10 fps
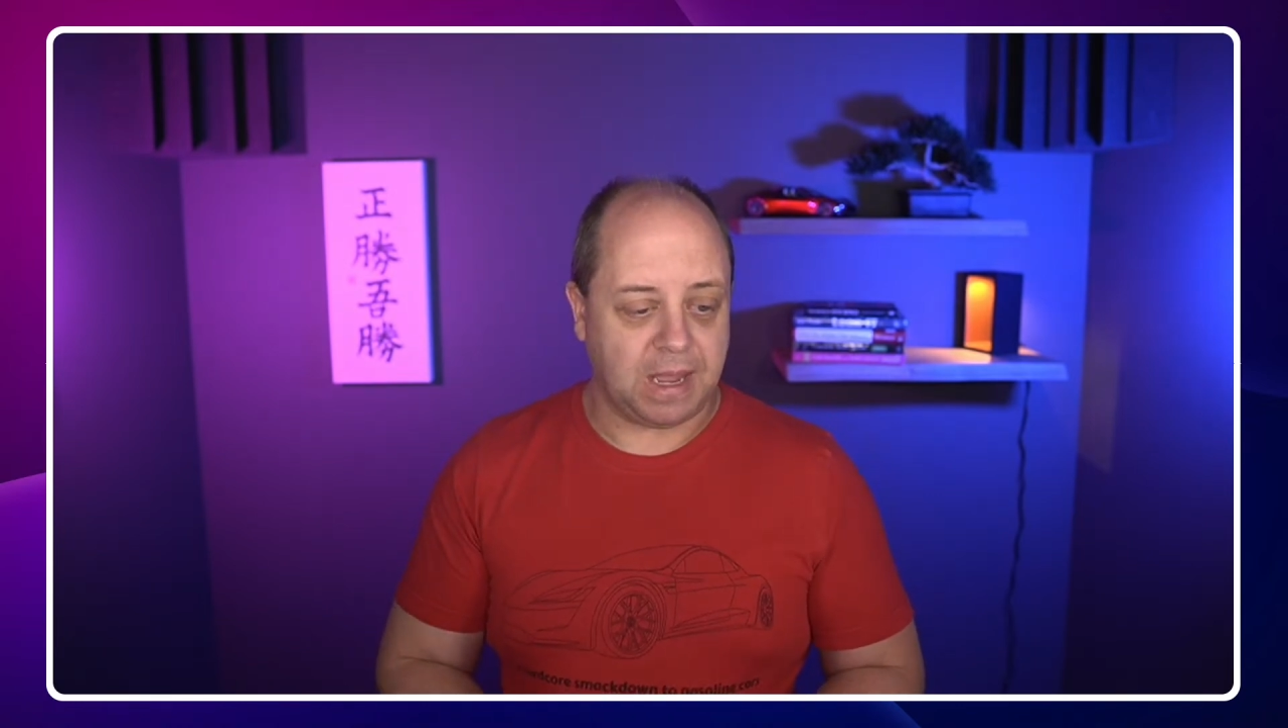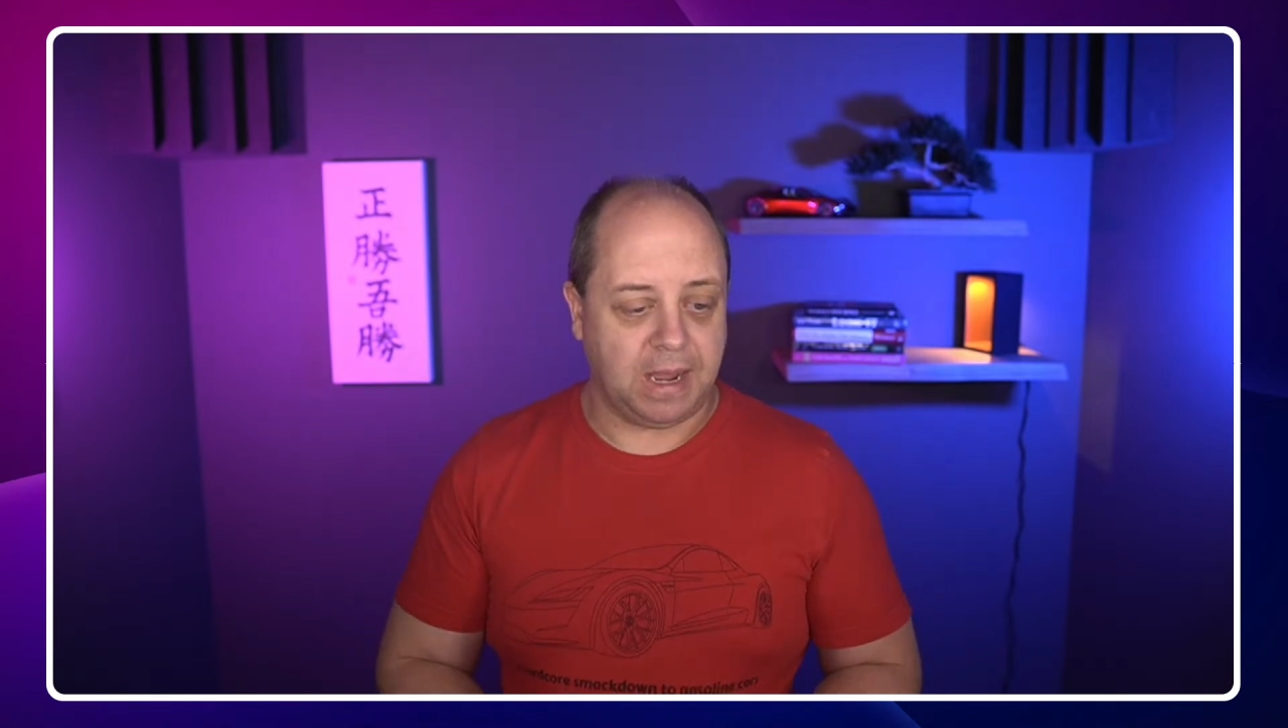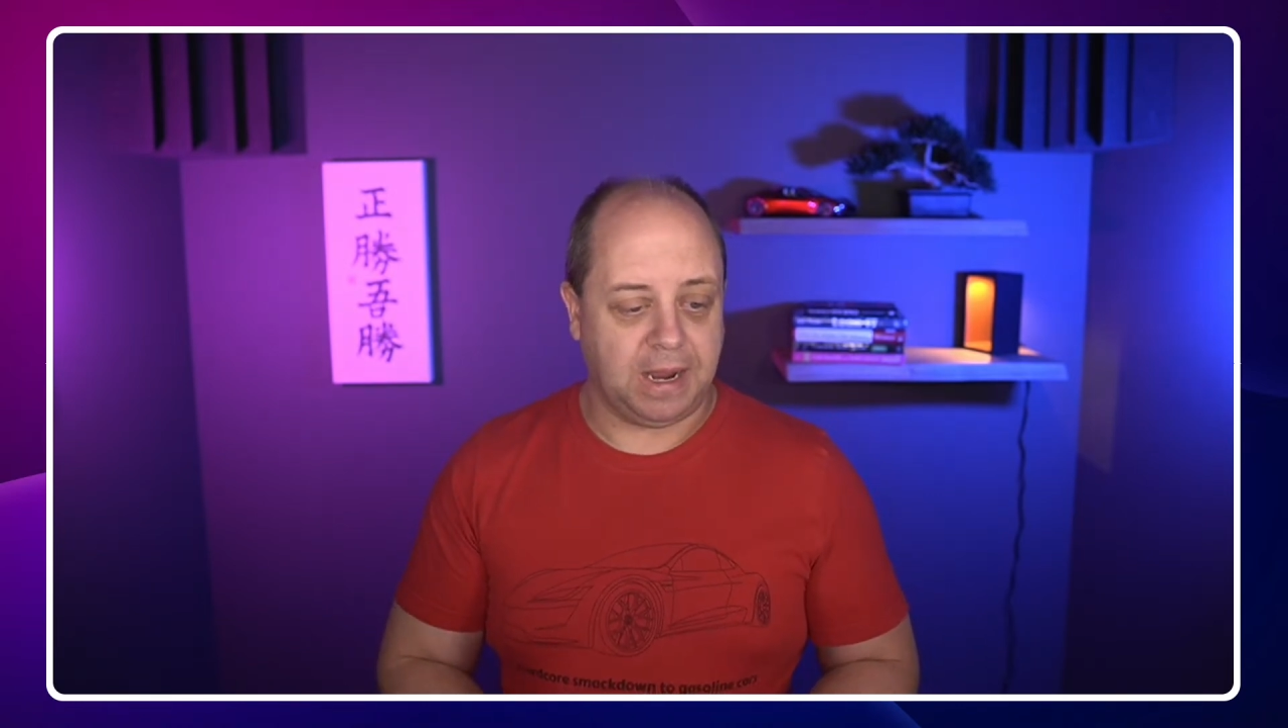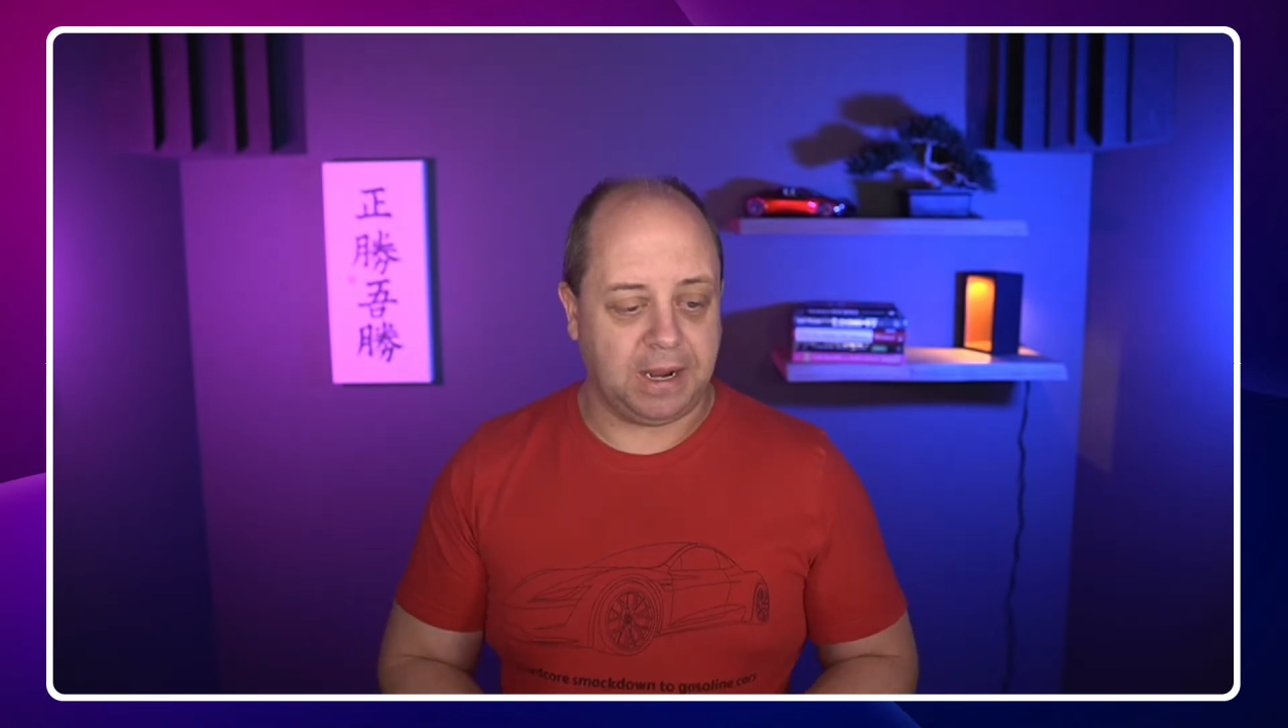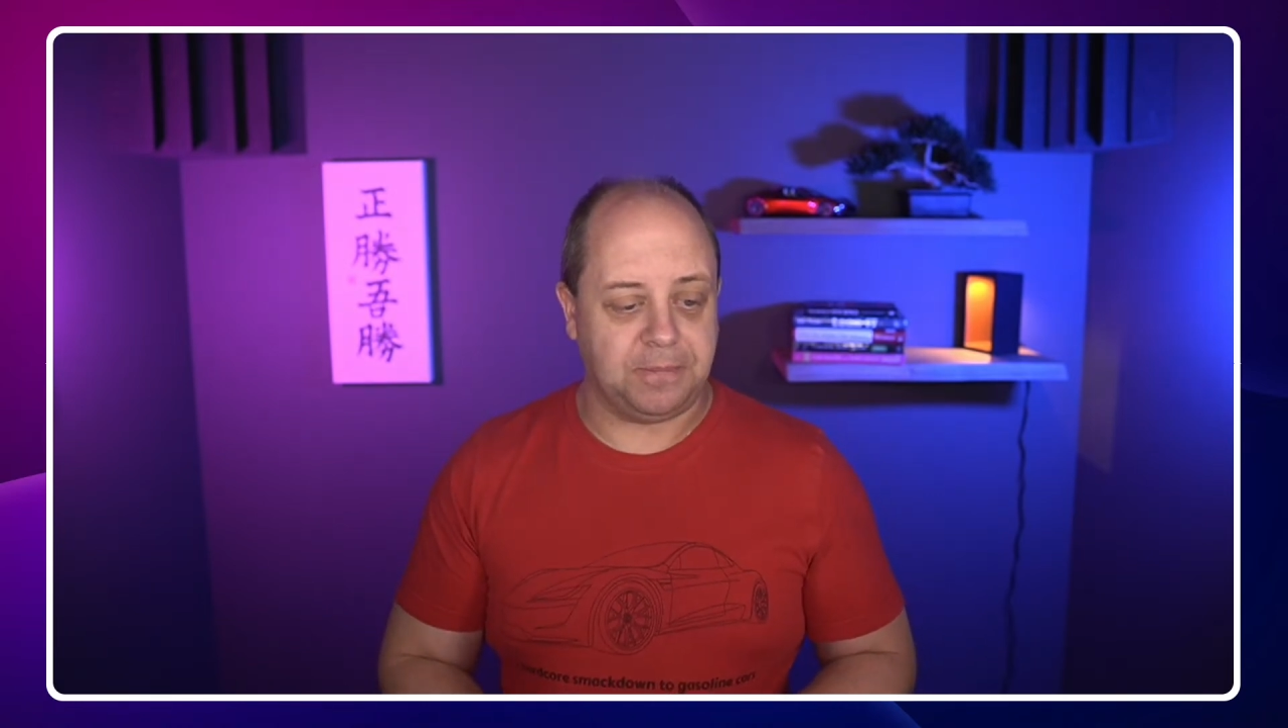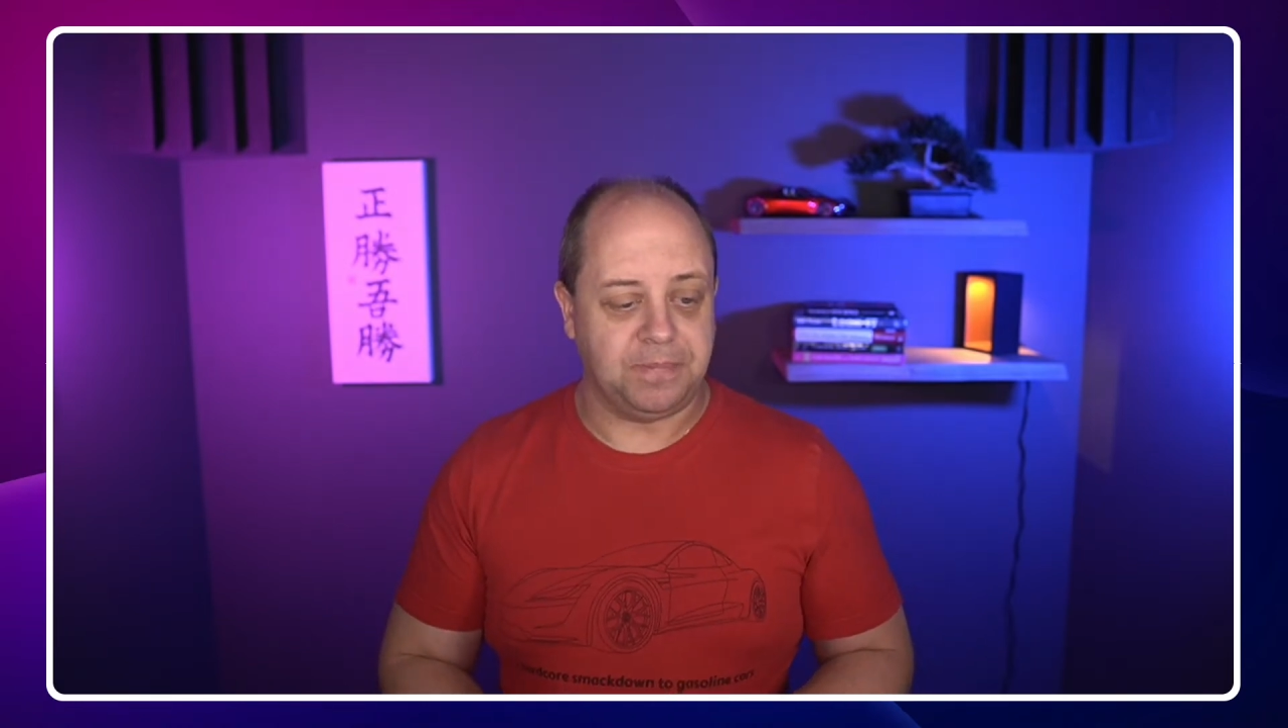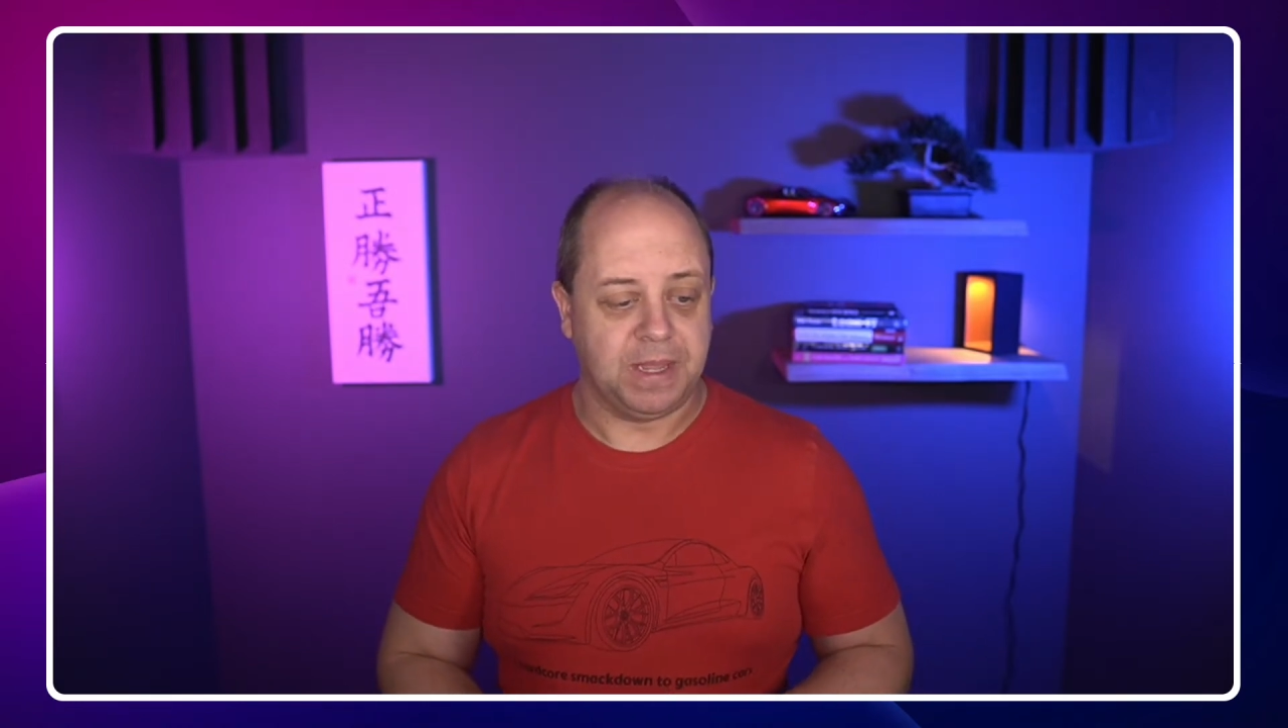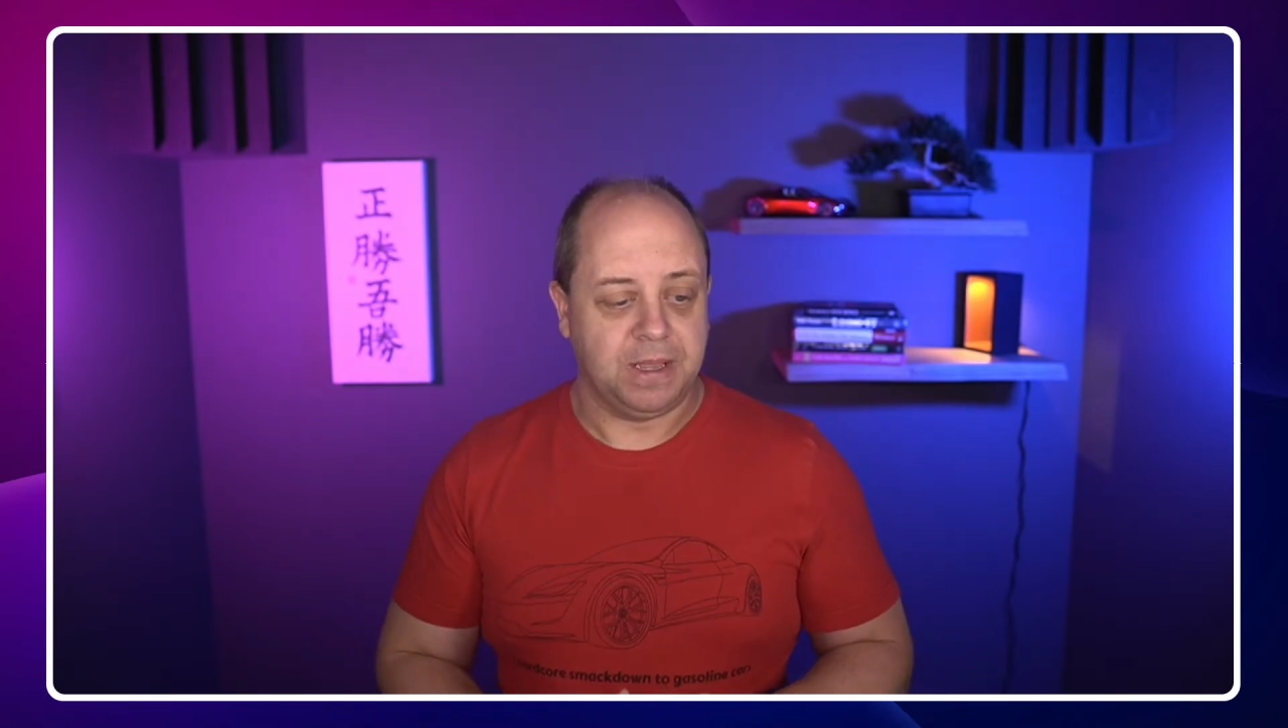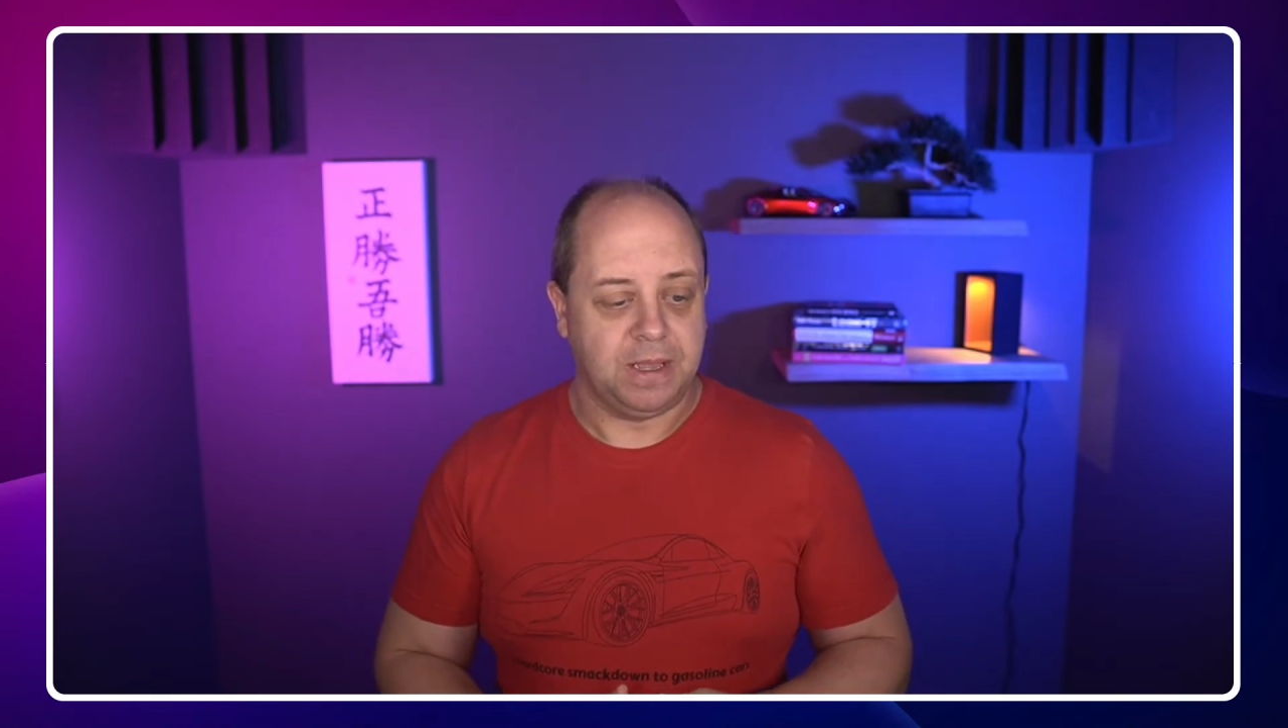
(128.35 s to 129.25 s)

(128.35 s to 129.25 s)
Um,